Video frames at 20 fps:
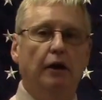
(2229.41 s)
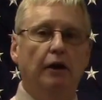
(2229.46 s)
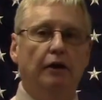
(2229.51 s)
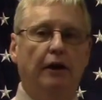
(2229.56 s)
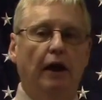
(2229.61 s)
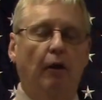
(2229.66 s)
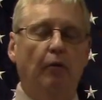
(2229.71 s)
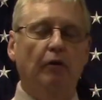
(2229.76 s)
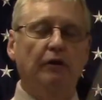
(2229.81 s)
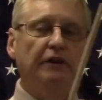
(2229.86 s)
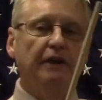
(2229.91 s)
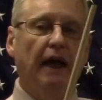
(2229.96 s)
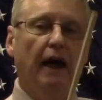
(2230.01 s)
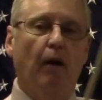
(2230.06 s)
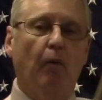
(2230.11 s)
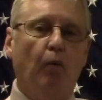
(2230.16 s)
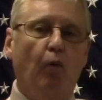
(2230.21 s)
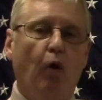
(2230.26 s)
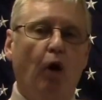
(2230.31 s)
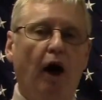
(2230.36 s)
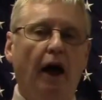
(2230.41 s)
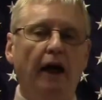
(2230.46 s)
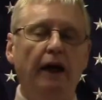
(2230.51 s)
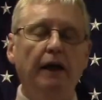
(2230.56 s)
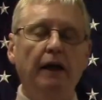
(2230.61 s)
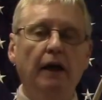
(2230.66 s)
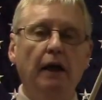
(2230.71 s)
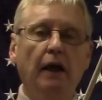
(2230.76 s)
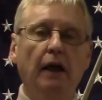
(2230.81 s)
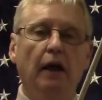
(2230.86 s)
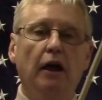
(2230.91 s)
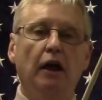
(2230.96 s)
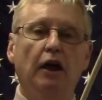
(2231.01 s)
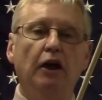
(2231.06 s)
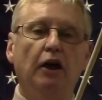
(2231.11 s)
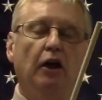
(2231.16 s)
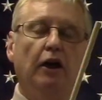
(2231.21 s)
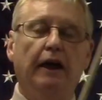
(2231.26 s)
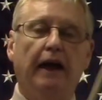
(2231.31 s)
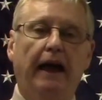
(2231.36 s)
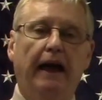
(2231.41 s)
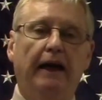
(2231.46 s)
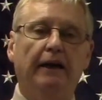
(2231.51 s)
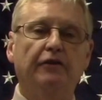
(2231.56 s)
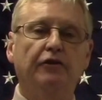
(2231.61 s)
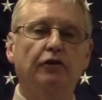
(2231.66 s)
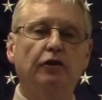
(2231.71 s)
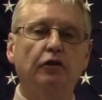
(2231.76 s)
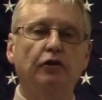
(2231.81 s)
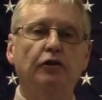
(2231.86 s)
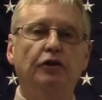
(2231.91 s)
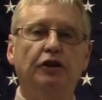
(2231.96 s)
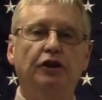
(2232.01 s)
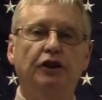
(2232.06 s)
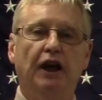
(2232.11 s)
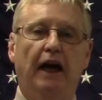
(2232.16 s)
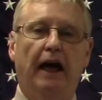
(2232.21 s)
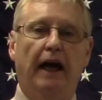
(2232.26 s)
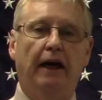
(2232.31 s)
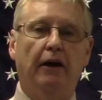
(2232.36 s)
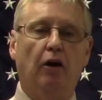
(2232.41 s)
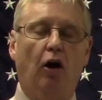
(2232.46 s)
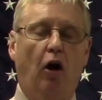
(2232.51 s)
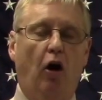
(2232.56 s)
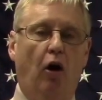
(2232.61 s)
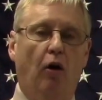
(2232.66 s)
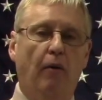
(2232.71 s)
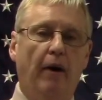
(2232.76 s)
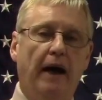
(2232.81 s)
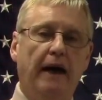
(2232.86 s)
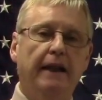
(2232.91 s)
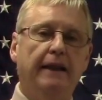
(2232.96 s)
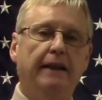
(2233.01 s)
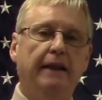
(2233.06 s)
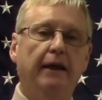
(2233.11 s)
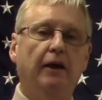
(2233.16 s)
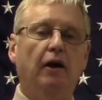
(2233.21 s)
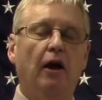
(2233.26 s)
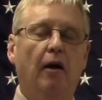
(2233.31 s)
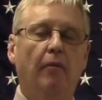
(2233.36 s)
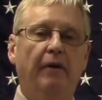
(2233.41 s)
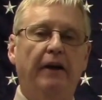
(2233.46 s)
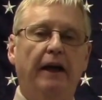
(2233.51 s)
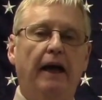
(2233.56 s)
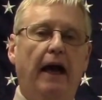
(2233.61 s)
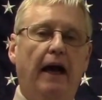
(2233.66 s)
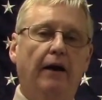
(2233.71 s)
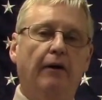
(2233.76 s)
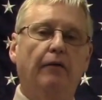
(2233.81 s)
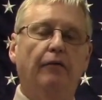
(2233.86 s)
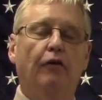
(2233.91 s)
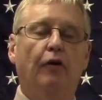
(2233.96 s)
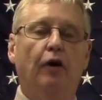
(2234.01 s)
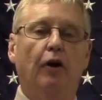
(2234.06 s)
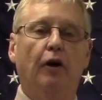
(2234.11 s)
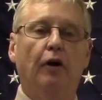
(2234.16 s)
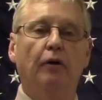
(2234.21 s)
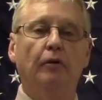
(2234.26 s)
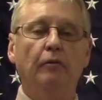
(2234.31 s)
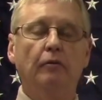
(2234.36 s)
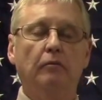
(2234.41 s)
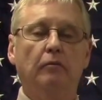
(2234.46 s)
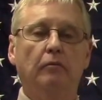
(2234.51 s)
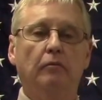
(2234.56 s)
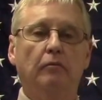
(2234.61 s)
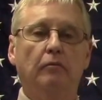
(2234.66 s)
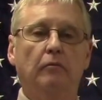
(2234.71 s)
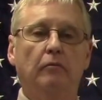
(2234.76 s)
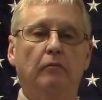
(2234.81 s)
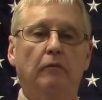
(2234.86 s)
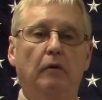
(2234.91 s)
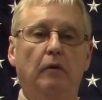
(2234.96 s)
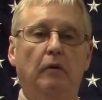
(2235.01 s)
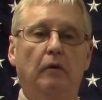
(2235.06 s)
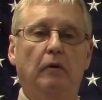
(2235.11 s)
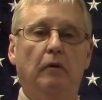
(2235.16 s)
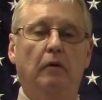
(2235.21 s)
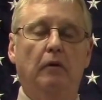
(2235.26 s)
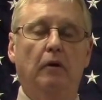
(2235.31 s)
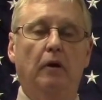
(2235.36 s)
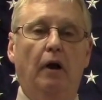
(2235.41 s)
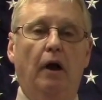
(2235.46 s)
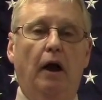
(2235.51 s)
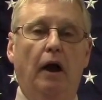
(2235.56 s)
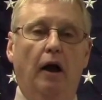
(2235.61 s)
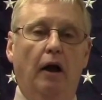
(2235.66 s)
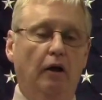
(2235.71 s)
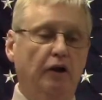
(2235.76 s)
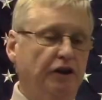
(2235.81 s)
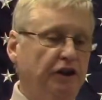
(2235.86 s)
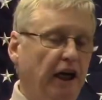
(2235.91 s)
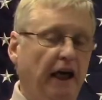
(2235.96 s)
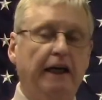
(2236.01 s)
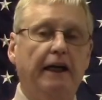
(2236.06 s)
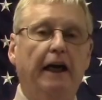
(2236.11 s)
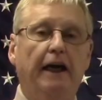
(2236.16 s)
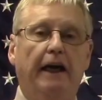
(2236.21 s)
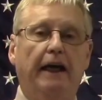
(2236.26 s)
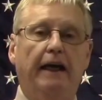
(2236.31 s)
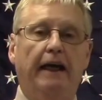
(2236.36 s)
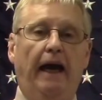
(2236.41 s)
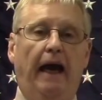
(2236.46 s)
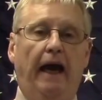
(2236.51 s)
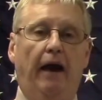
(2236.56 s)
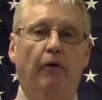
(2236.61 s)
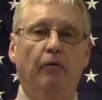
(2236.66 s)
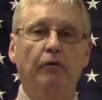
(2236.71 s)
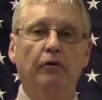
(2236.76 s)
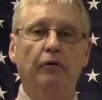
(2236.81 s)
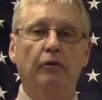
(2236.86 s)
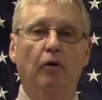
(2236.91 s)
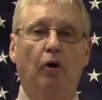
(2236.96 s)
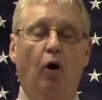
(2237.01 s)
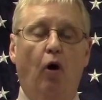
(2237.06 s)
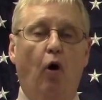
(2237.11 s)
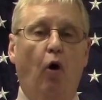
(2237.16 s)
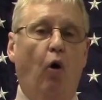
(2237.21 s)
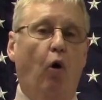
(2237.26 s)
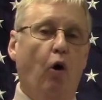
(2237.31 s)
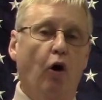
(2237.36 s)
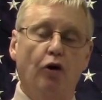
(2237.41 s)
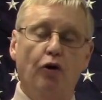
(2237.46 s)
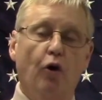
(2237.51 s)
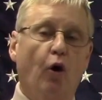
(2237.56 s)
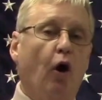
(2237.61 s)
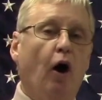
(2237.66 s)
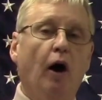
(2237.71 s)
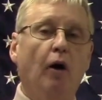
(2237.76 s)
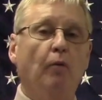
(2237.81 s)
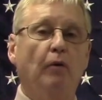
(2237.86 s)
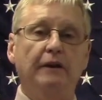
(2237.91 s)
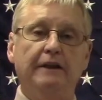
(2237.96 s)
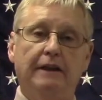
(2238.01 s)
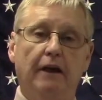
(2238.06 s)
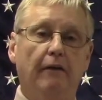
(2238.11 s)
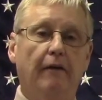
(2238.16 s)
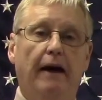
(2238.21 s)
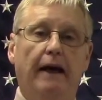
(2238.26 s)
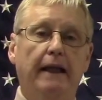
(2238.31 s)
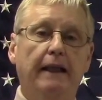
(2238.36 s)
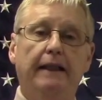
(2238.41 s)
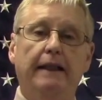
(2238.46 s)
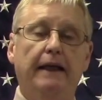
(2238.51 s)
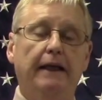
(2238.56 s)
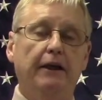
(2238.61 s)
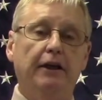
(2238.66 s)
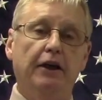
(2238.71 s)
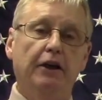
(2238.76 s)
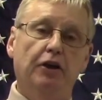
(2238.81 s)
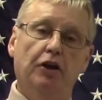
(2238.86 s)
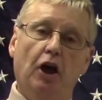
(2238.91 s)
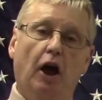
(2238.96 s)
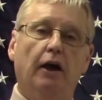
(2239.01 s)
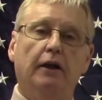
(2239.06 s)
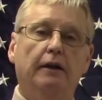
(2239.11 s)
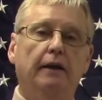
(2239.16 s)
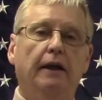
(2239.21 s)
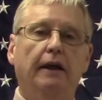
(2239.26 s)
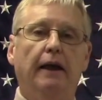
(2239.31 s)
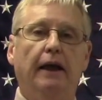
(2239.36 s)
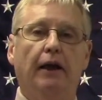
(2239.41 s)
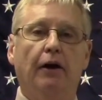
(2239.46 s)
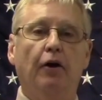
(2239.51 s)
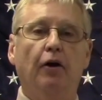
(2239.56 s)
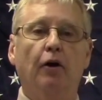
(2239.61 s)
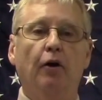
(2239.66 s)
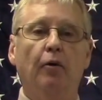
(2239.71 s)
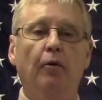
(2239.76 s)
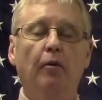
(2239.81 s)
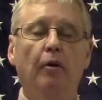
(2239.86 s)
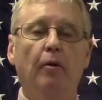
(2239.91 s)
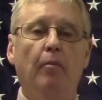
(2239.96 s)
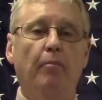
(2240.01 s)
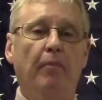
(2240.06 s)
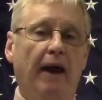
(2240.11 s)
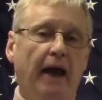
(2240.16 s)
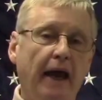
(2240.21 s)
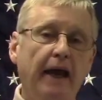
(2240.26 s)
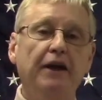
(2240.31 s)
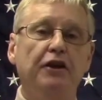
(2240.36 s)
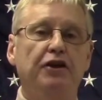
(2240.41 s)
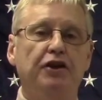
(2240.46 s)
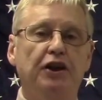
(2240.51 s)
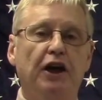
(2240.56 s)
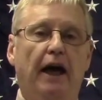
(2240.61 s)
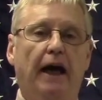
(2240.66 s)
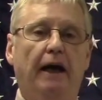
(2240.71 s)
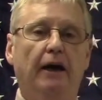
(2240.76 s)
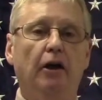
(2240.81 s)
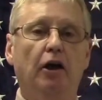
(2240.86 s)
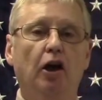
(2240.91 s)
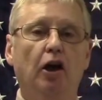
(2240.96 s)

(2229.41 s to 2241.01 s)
There was not one canceled check or anything coming out of her checking account, nor was there anything deducted in her paycheck